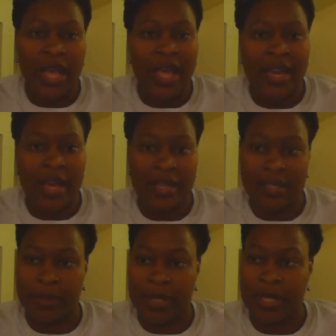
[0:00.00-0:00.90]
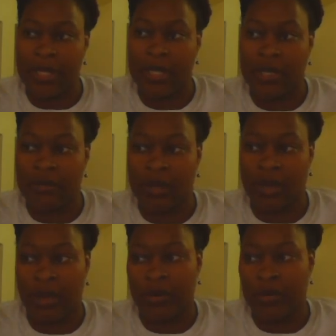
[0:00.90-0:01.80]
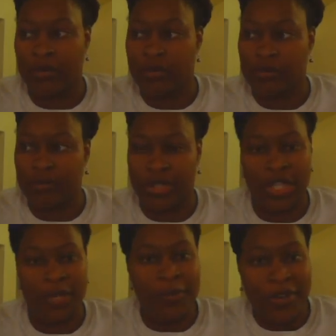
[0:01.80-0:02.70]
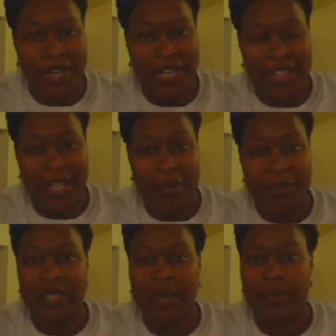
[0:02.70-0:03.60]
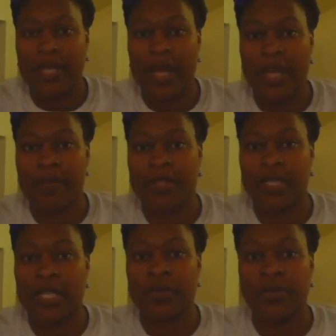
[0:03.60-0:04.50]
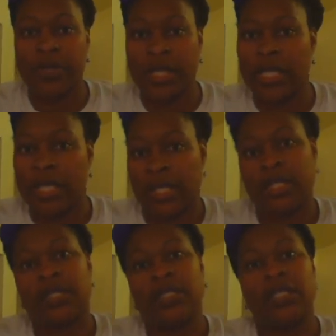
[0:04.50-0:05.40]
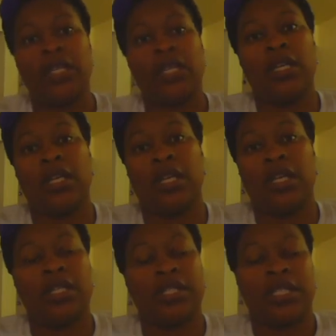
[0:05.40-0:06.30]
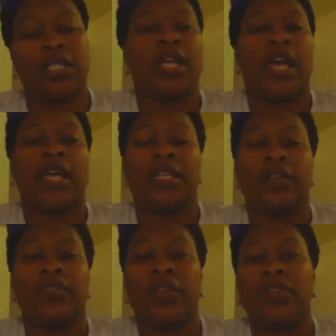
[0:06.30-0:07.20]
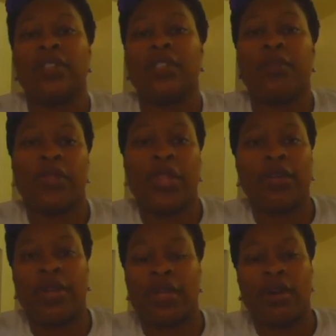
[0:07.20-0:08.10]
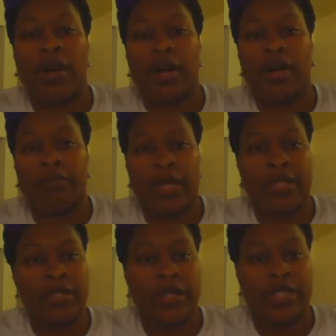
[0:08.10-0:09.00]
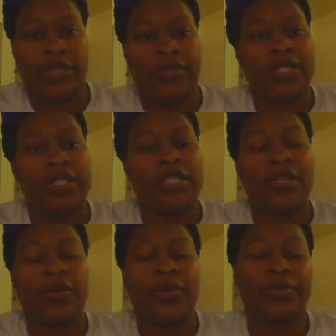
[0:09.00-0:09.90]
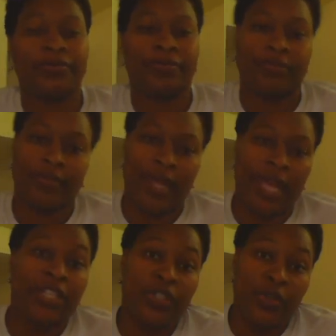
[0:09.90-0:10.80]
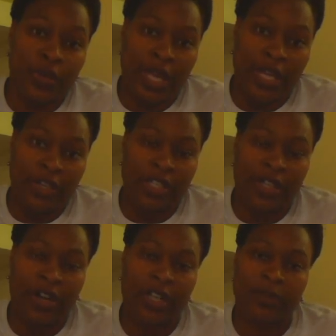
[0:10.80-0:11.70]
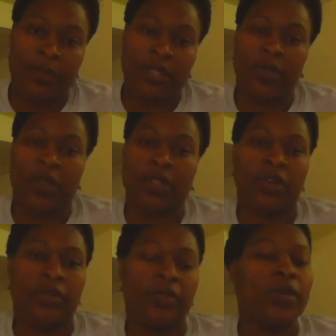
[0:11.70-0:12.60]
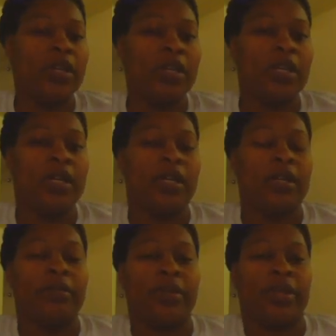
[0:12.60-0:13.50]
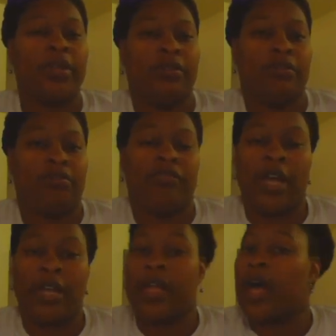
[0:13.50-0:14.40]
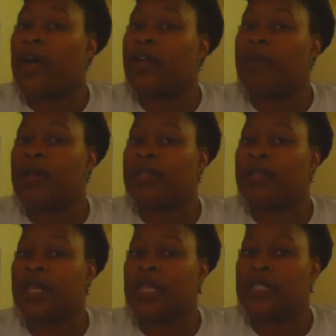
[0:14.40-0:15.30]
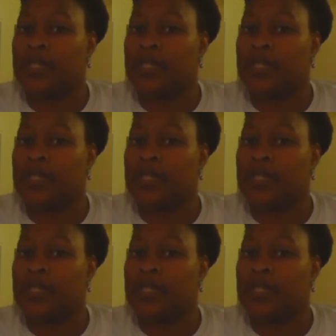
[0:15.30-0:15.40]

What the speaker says: And not to be, you know, cheap or anything, but sometimes it really is just the idea of giving someone that greeting card makes all the difference. So I do like greeting cards, but you'll also be finding out about some of the things I